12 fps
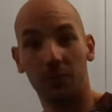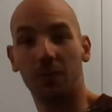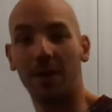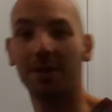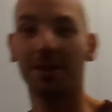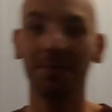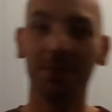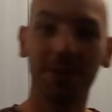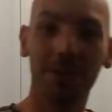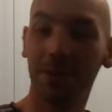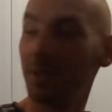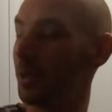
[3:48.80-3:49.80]
Welcome
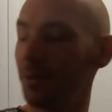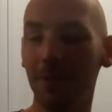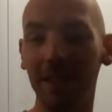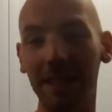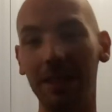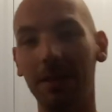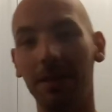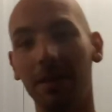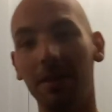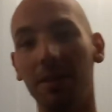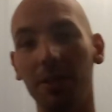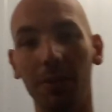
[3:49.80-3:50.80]
to a new
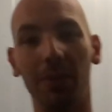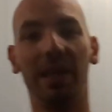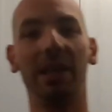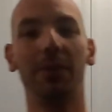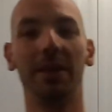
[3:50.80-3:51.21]
week